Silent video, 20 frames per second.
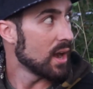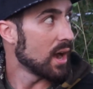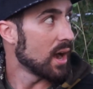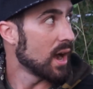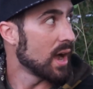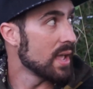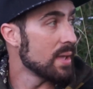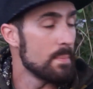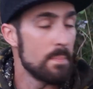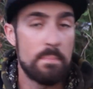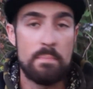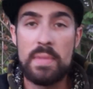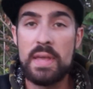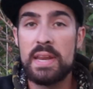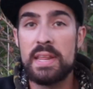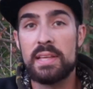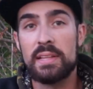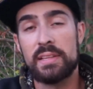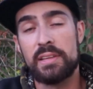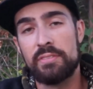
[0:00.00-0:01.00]
I
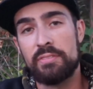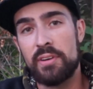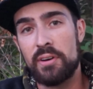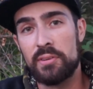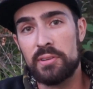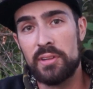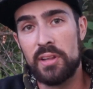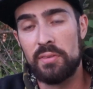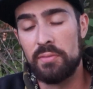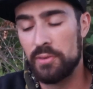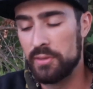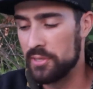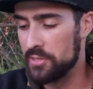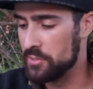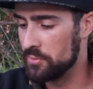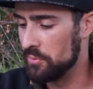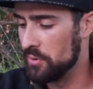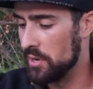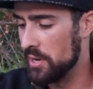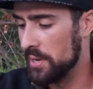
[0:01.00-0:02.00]
immediately fell in love with
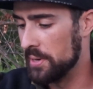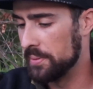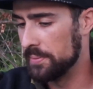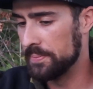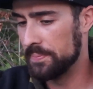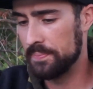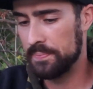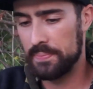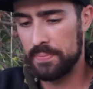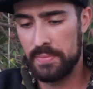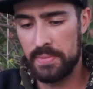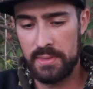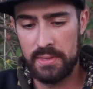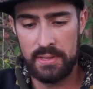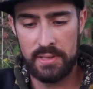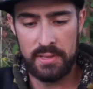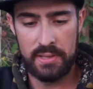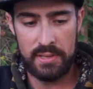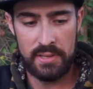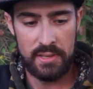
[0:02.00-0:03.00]
this rod.
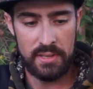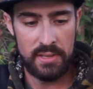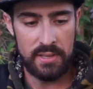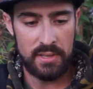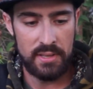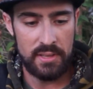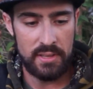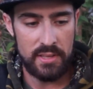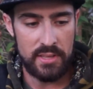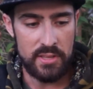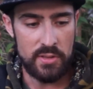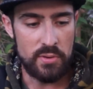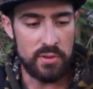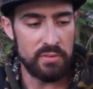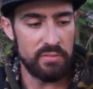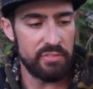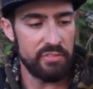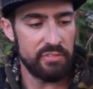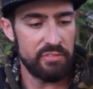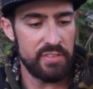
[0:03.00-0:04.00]
You
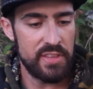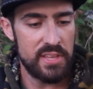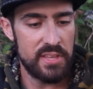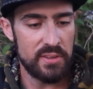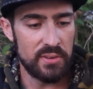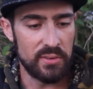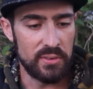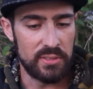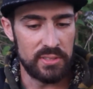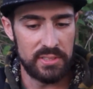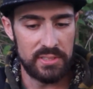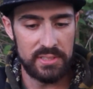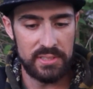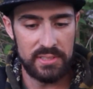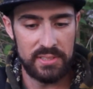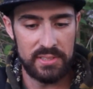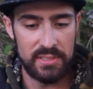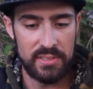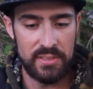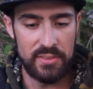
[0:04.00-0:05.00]
can feel
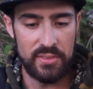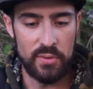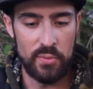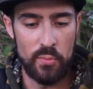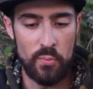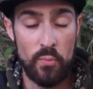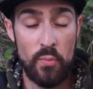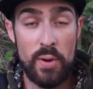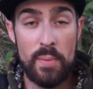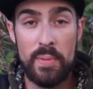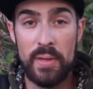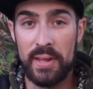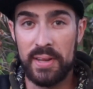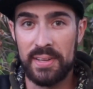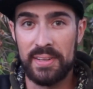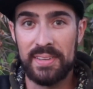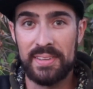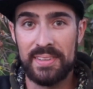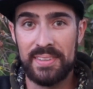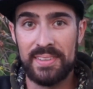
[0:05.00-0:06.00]
the
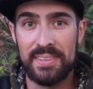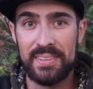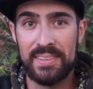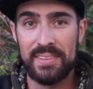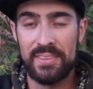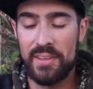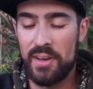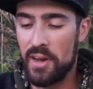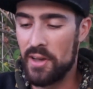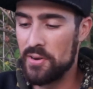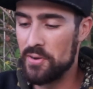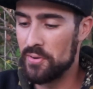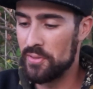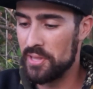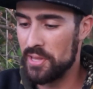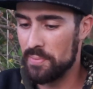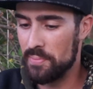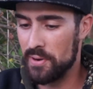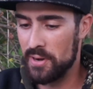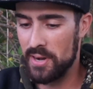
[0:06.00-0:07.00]
ribbing under
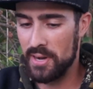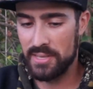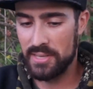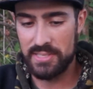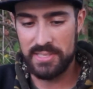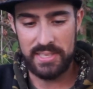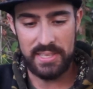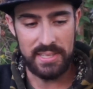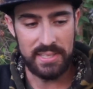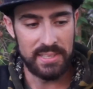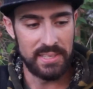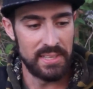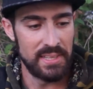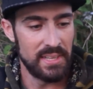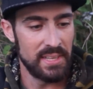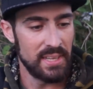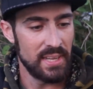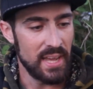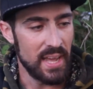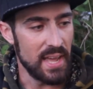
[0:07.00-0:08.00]
the epoxy,
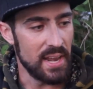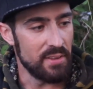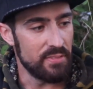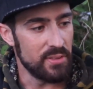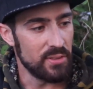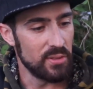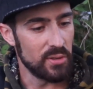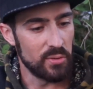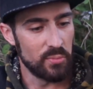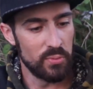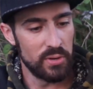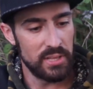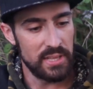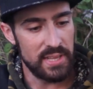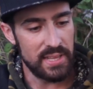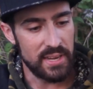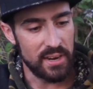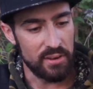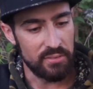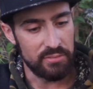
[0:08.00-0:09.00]
and if you look really
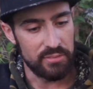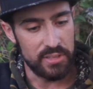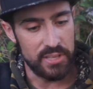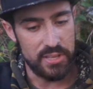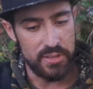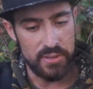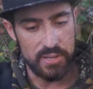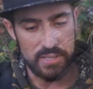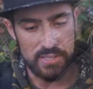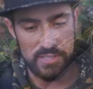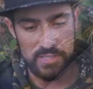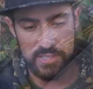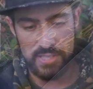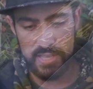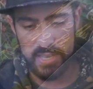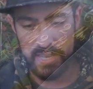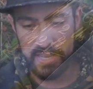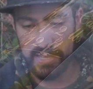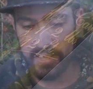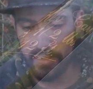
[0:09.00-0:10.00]
carefully you can
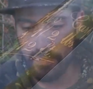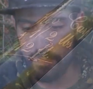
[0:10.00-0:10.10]
see the